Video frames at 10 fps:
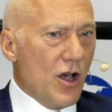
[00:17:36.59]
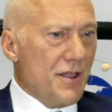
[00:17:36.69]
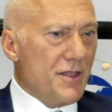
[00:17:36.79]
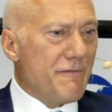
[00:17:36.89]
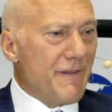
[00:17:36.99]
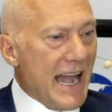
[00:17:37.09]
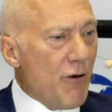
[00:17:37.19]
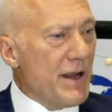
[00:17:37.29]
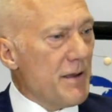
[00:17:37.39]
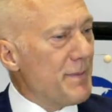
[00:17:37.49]
the
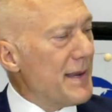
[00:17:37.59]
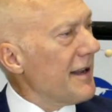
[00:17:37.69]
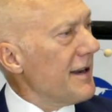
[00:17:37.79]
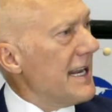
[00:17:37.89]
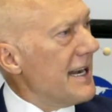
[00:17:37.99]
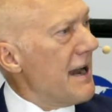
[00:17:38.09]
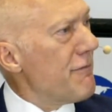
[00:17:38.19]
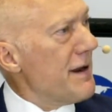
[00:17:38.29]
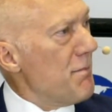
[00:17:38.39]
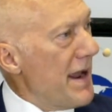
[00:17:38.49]
variability in every
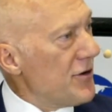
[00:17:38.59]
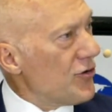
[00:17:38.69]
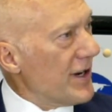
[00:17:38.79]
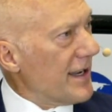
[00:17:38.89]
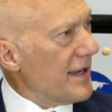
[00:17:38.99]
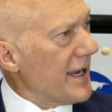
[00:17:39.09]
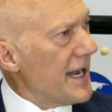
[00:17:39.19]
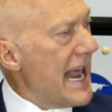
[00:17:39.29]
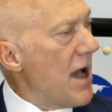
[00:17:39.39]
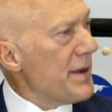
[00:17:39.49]
metric can
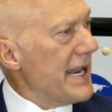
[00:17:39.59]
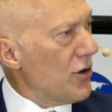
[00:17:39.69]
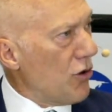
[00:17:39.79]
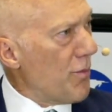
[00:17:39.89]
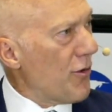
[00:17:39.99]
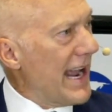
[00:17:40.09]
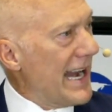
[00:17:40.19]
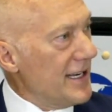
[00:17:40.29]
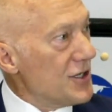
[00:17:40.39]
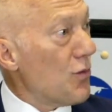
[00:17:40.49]
now be incorporated
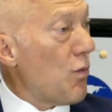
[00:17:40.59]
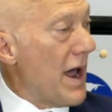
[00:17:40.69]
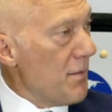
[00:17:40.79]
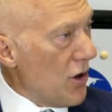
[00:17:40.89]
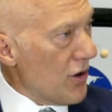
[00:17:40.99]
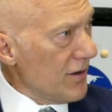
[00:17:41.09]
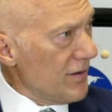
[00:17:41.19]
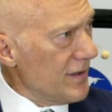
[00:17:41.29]
into one model,